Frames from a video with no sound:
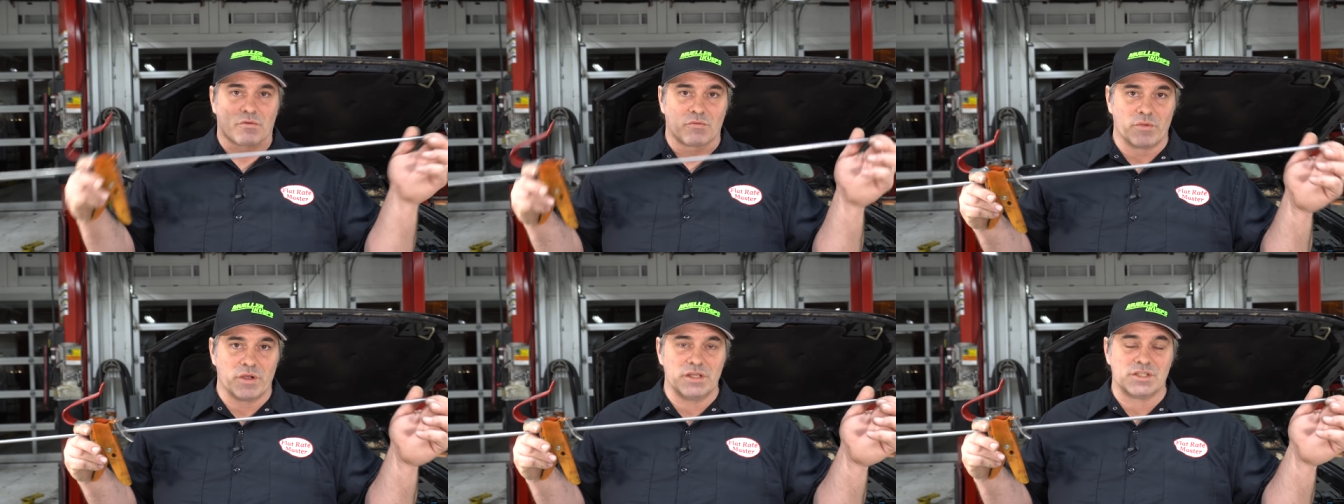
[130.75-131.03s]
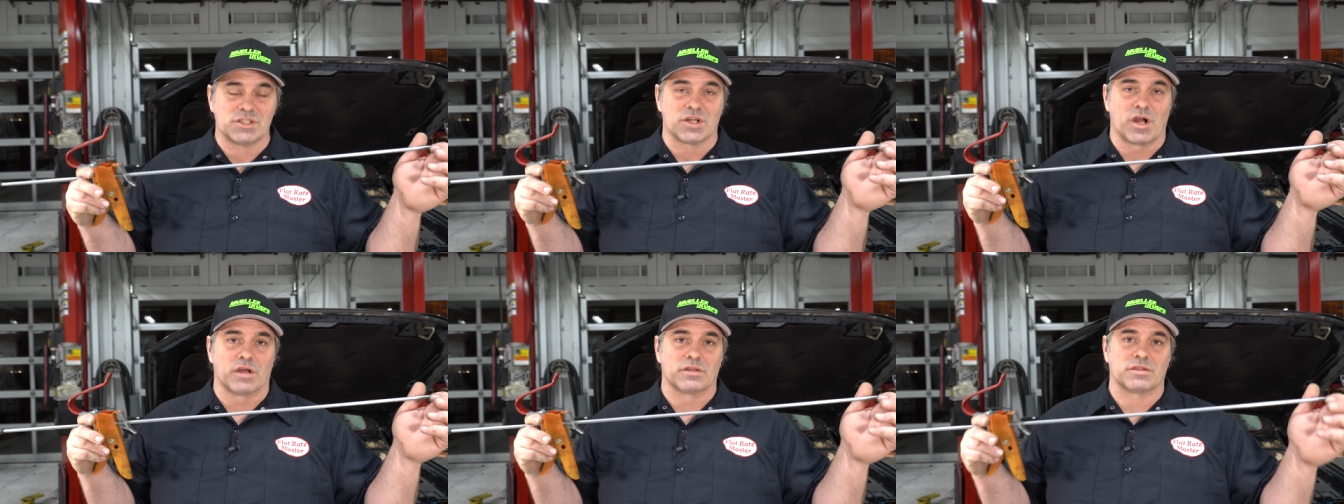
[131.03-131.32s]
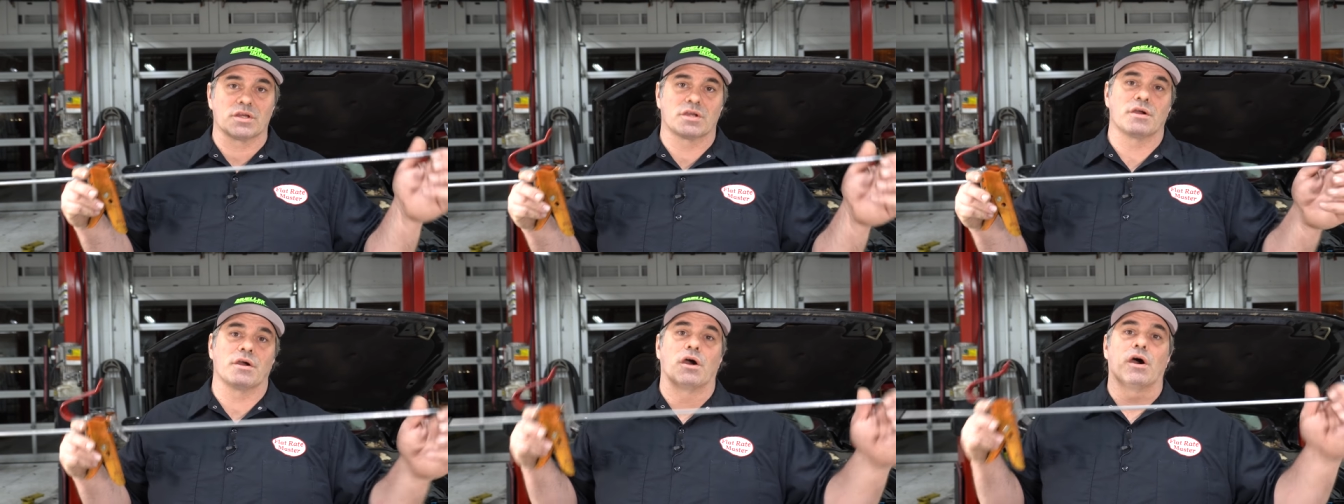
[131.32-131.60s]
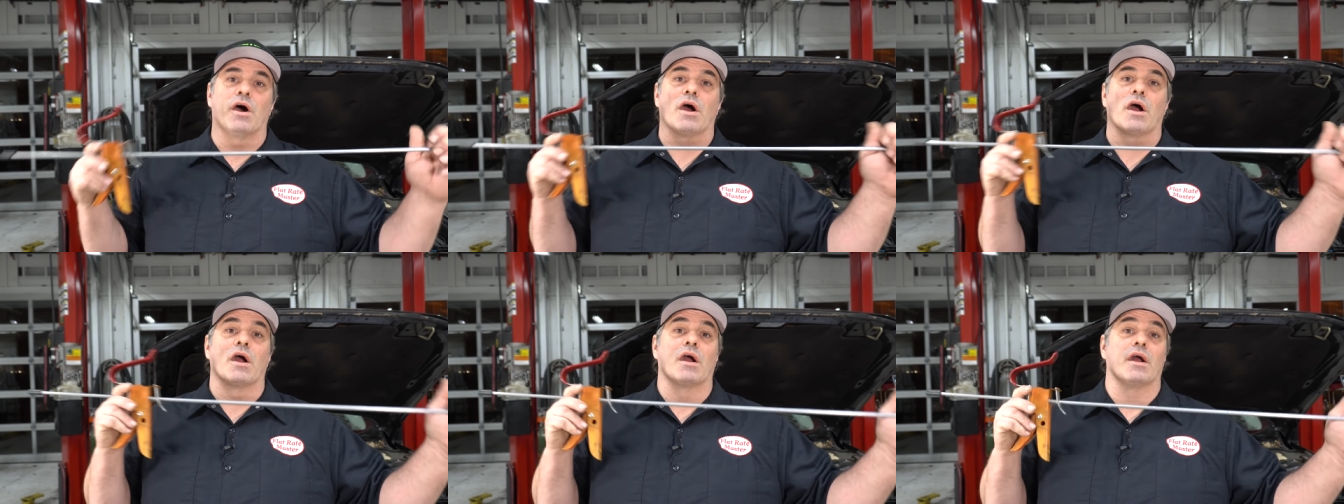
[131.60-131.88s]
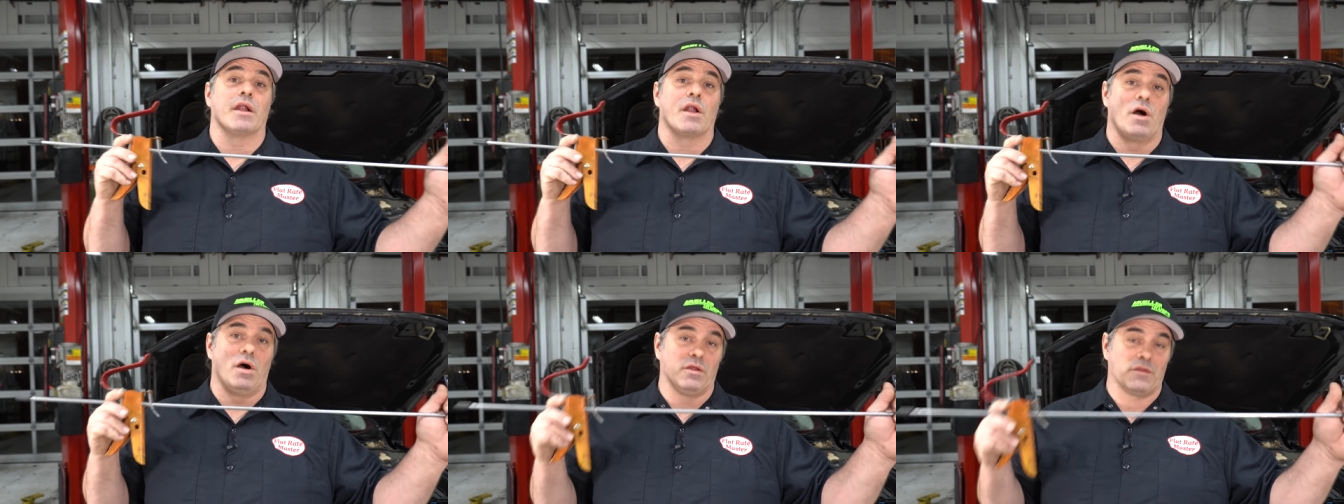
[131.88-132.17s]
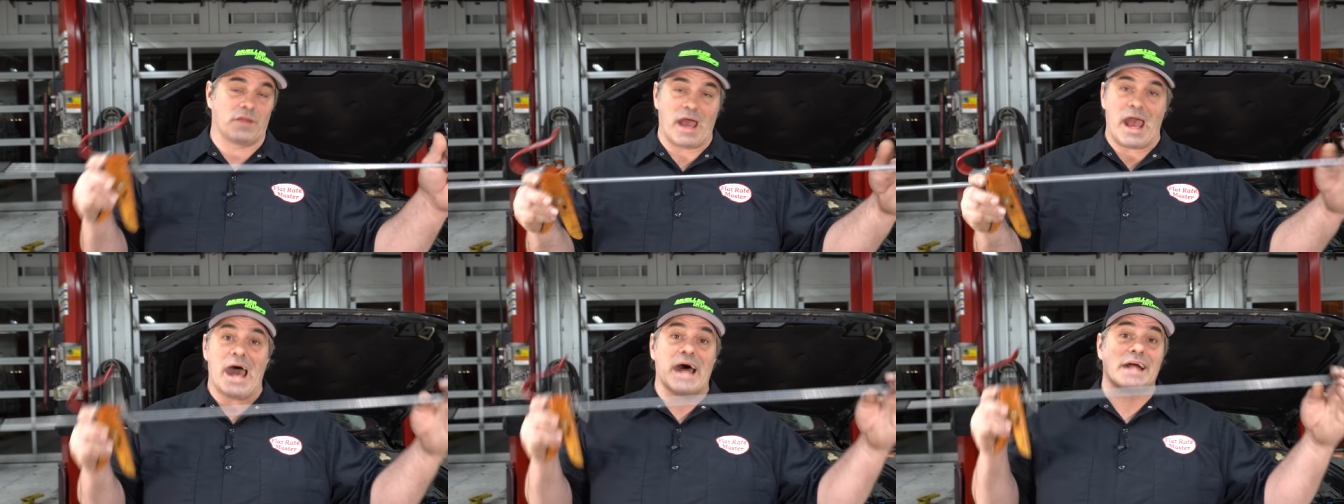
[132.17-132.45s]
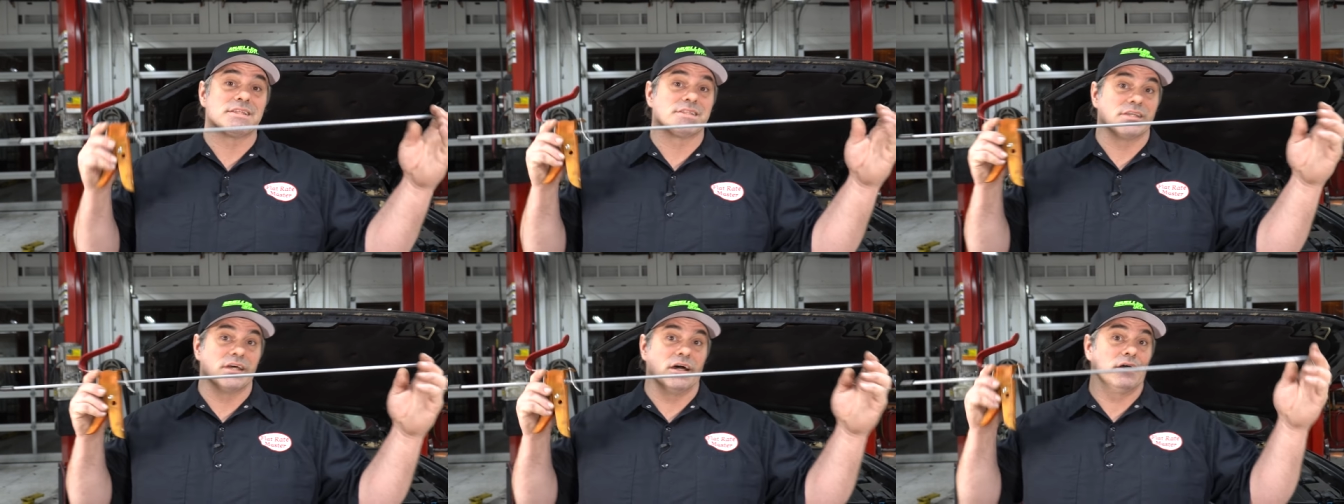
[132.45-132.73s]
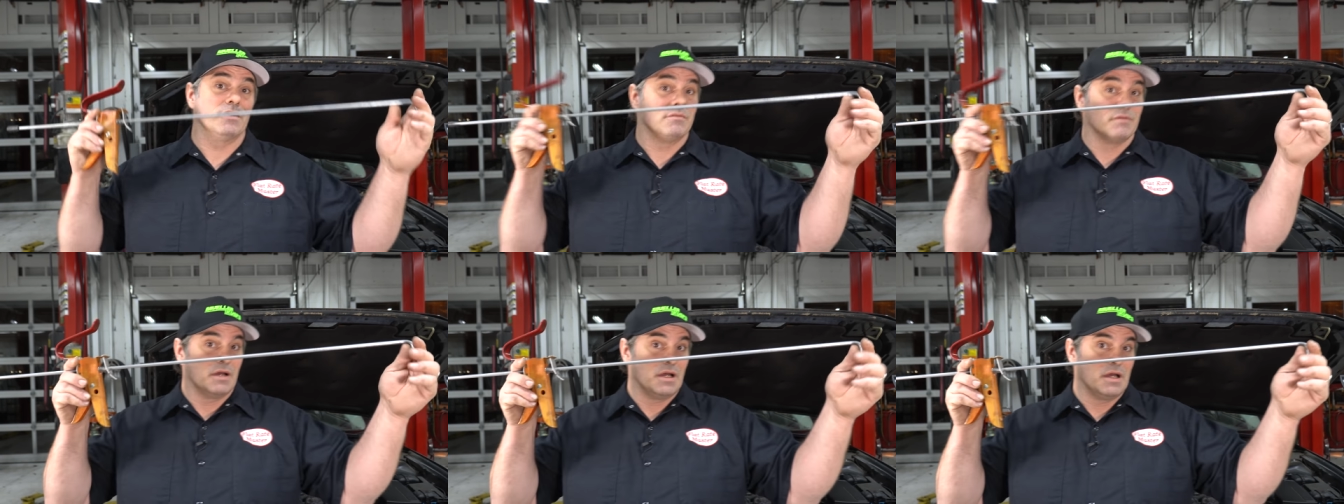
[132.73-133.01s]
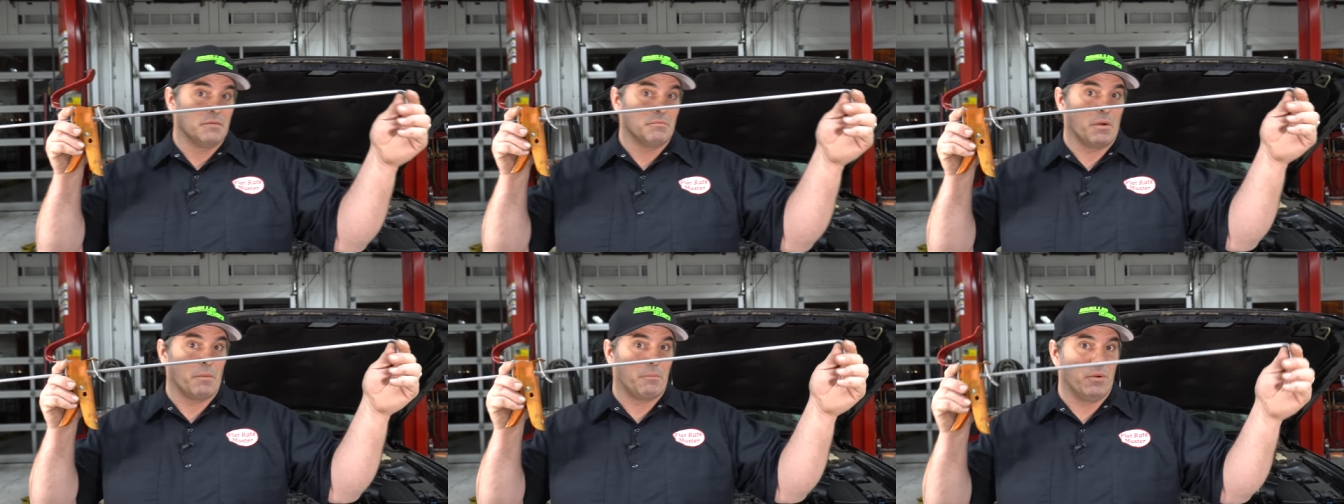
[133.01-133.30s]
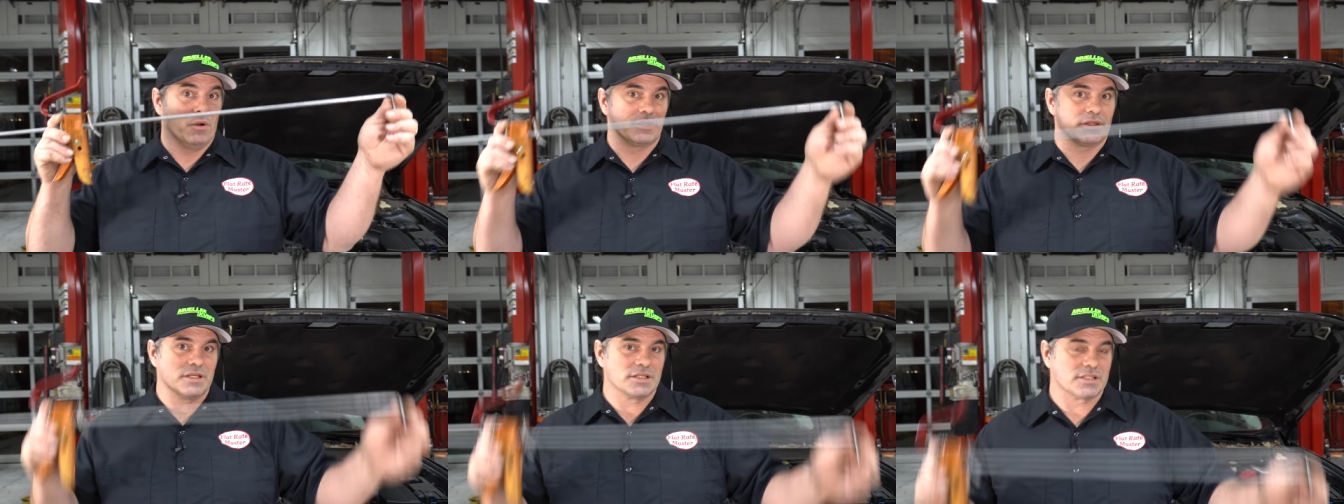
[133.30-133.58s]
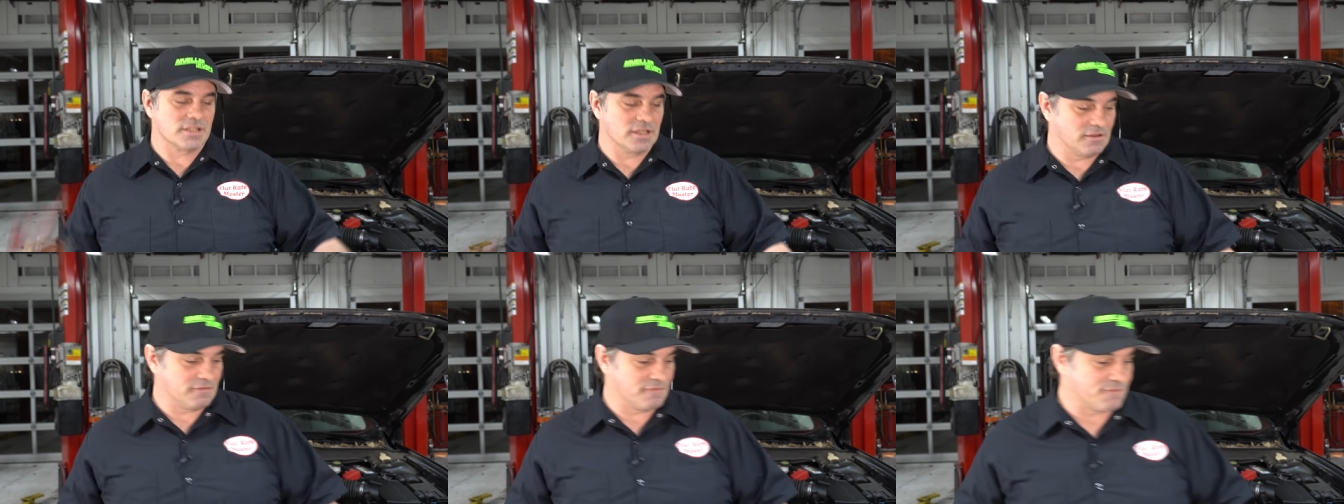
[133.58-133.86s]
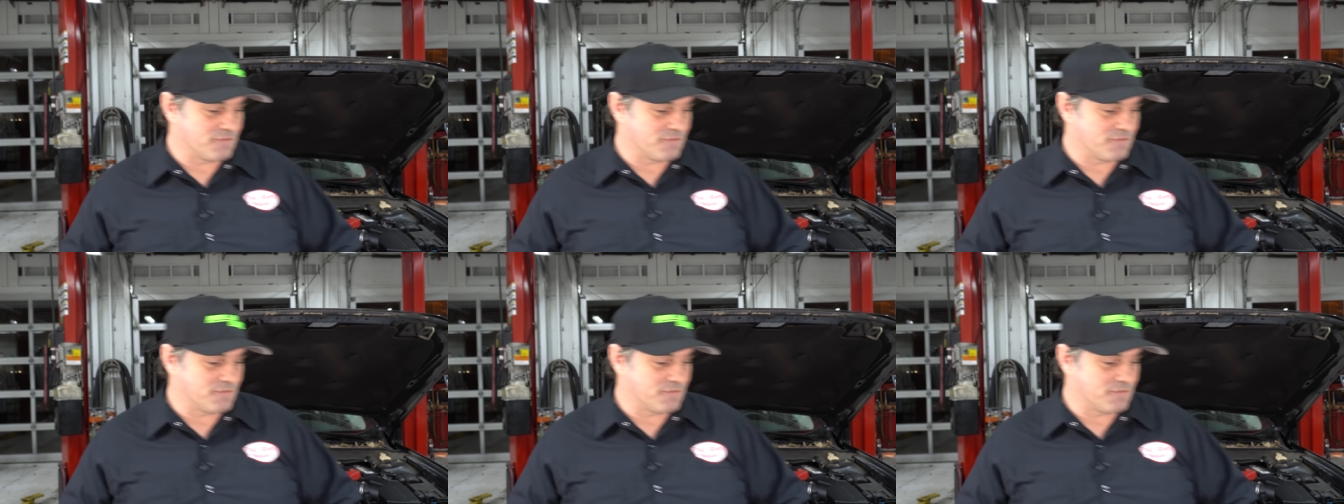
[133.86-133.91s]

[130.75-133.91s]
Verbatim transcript: restart the car and all that so we'll put this in